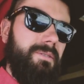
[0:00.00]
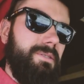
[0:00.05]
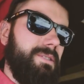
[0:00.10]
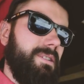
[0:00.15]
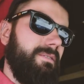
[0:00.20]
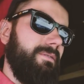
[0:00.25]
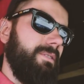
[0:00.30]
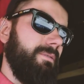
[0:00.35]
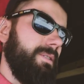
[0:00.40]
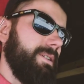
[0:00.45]
used
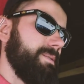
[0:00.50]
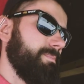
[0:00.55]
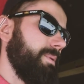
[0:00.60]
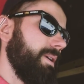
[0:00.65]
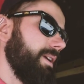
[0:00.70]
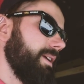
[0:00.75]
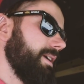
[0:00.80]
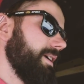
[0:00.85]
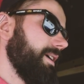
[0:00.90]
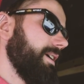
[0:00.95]
RV ones,
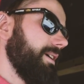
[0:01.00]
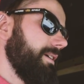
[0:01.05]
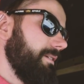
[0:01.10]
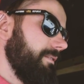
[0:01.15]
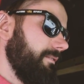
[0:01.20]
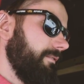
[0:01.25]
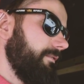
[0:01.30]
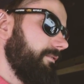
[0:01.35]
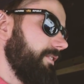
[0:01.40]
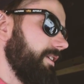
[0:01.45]
but
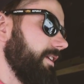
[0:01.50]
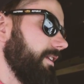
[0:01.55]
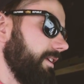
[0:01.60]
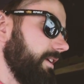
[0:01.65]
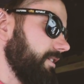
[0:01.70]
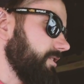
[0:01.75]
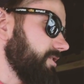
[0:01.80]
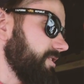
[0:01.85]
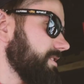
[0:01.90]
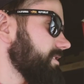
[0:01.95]

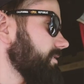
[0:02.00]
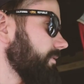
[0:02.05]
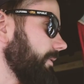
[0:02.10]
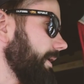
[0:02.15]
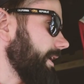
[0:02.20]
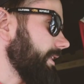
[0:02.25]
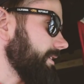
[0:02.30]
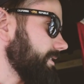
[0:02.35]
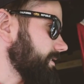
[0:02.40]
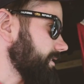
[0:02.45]
feeling just the
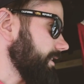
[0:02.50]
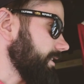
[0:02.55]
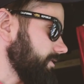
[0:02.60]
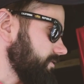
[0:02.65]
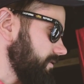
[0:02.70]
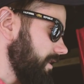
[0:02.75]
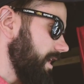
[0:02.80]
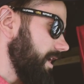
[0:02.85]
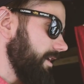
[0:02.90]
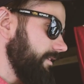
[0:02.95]
way this thing
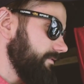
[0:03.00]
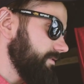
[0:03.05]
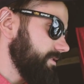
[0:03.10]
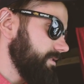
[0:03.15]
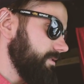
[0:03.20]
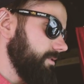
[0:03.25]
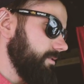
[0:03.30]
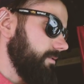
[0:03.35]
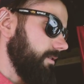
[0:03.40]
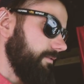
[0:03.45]

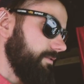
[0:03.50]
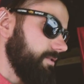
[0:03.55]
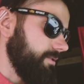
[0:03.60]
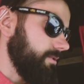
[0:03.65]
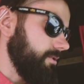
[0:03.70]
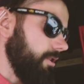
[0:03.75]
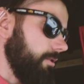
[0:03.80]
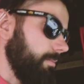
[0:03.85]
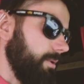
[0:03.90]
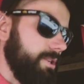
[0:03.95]
drives, you have
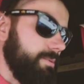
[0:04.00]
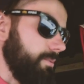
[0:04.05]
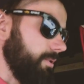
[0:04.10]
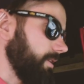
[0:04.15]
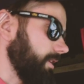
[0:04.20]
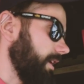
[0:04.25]
so much more